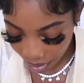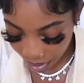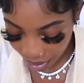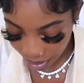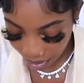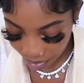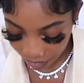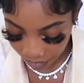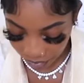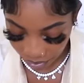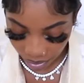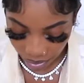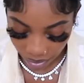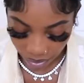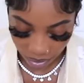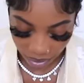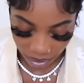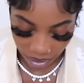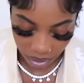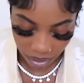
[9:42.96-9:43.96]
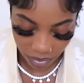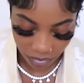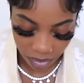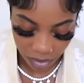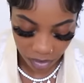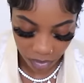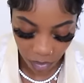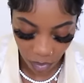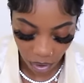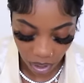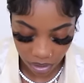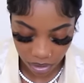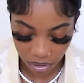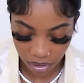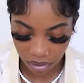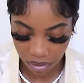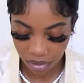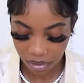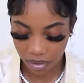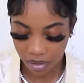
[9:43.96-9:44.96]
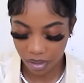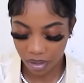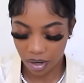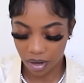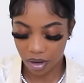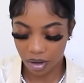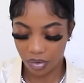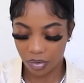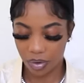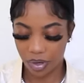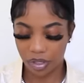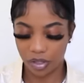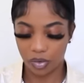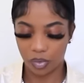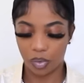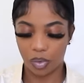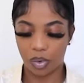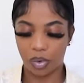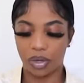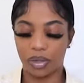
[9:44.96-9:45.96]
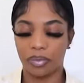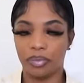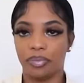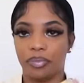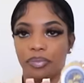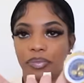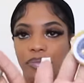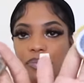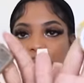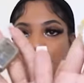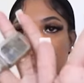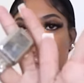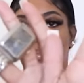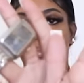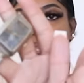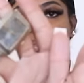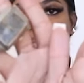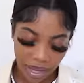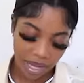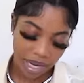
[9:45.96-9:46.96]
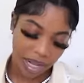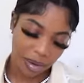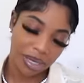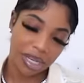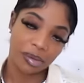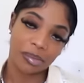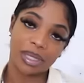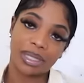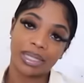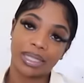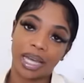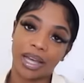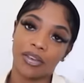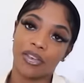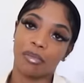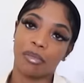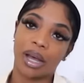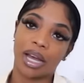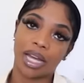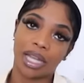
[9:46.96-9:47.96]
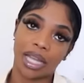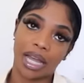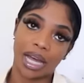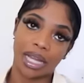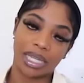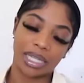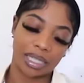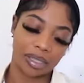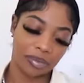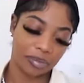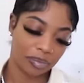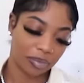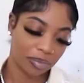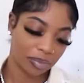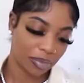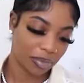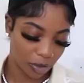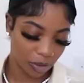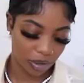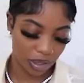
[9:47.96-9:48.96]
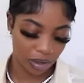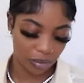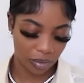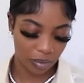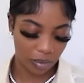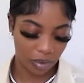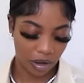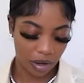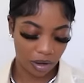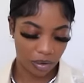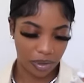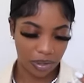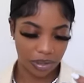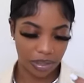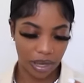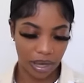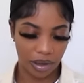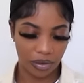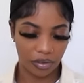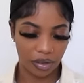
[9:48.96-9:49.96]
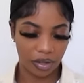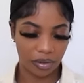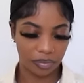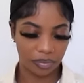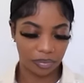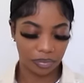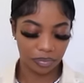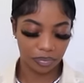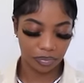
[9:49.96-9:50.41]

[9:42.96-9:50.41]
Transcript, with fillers: I have that. I have his watches he always wore. And I'm keep it safe in my closet so that we will always have it